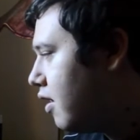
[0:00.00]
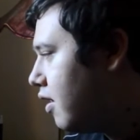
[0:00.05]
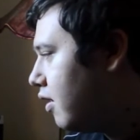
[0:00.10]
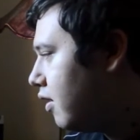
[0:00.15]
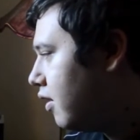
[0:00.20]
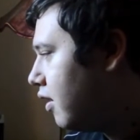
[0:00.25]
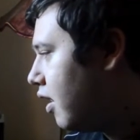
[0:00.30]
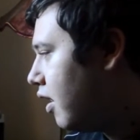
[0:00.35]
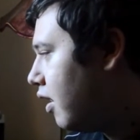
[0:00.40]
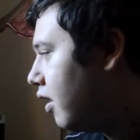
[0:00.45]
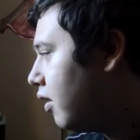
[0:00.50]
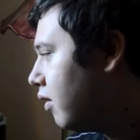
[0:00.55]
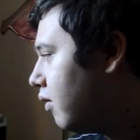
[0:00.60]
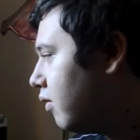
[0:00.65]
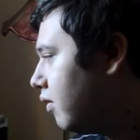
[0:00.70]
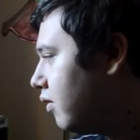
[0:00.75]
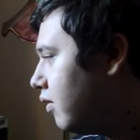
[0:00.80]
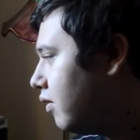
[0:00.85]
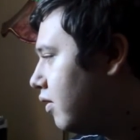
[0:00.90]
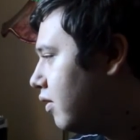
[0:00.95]
Now,
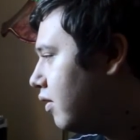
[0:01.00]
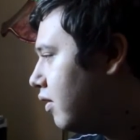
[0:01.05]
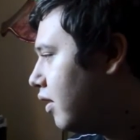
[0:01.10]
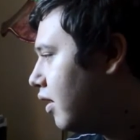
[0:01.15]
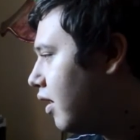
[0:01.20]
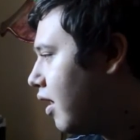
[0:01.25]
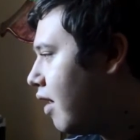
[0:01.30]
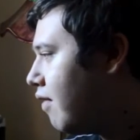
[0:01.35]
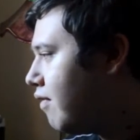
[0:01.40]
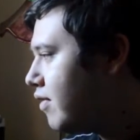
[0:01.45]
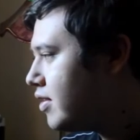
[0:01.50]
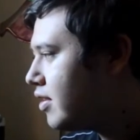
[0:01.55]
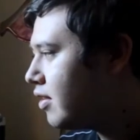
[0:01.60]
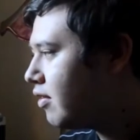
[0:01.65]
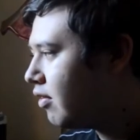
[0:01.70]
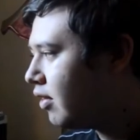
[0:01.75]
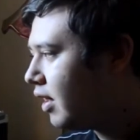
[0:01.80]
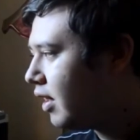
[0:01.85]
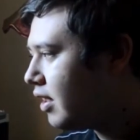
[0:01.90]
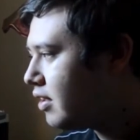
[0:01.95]
every single
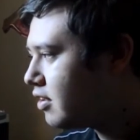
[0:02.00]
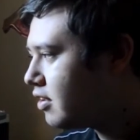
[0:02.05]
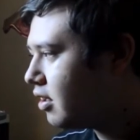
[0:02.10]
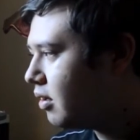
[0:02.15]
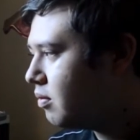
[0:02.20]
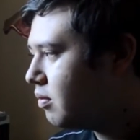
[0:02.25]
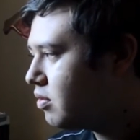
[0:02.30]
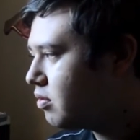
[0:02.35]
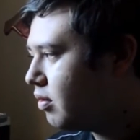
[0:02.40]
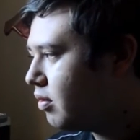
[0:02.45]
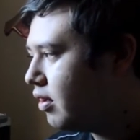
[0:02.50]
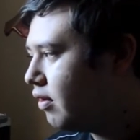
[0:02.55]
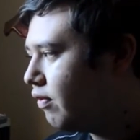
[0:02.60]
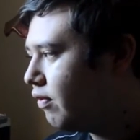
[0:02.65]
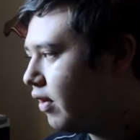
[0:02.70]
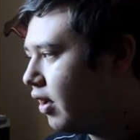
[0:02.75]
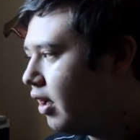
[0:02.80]
glass comes with